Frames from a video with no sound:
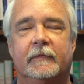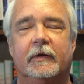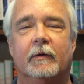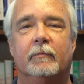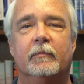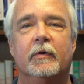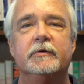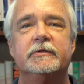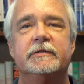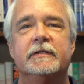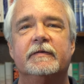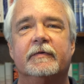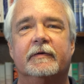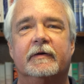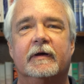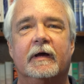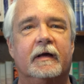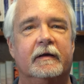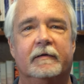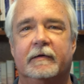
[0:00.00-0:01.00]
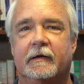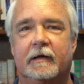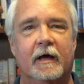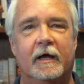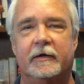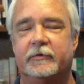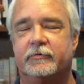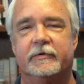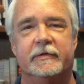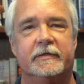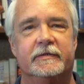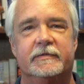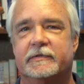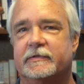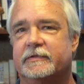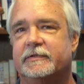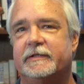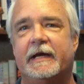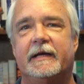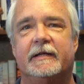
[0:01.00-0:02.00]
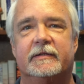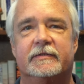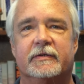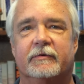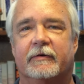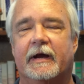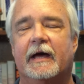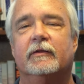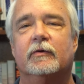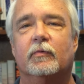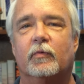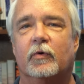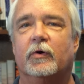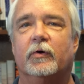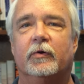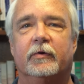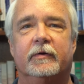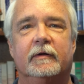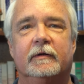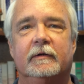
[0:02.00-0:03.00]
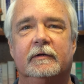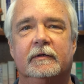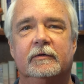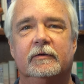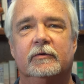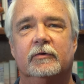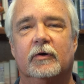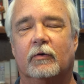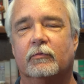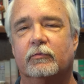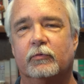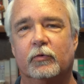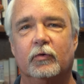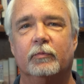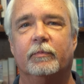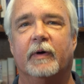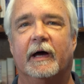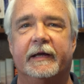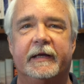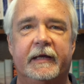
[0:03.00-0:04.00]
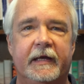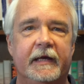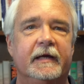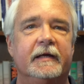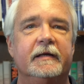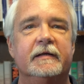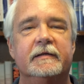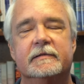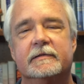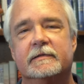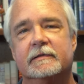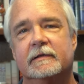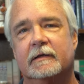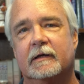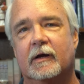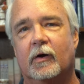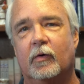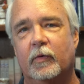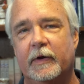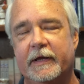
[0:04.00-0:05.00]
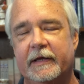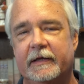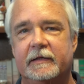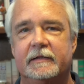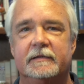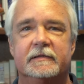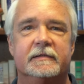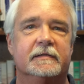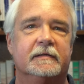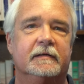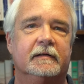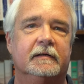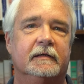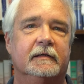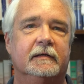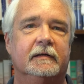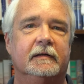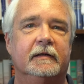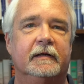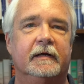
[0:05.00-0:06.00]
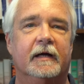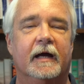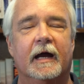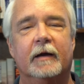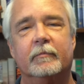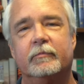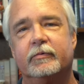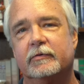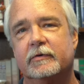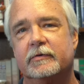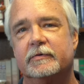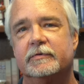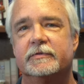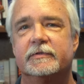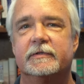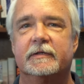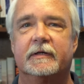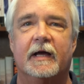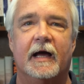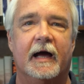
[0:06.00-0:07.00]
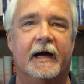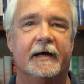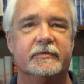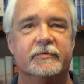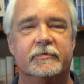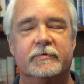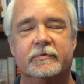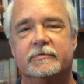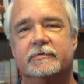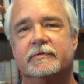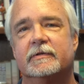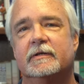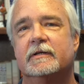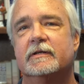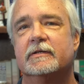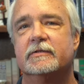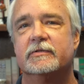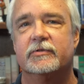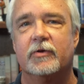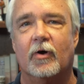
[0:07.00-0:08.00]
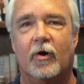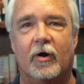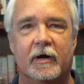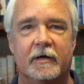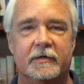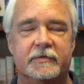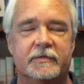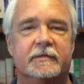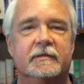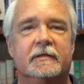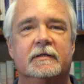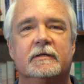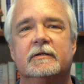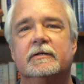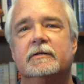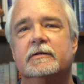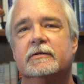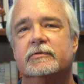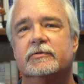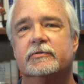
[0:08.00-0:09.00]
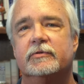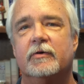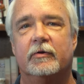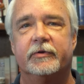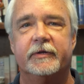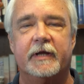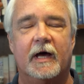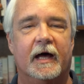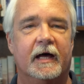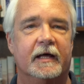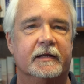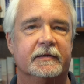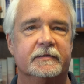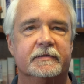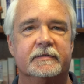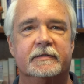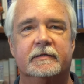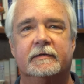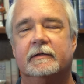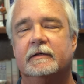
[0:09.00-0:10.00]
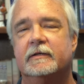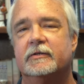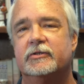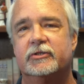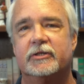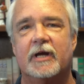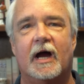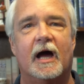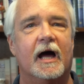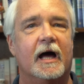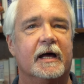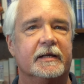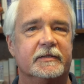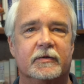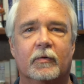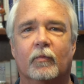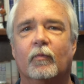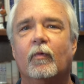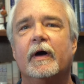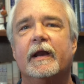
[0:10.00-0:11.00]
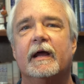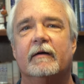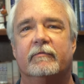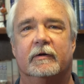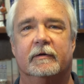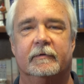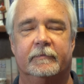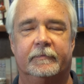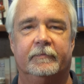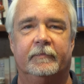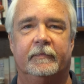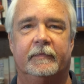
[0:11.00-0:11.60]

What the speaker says: And most of the countries, states around the world, are ruled by kings, queens, emperors, kaisers, czars, sultans, shahs, whatever.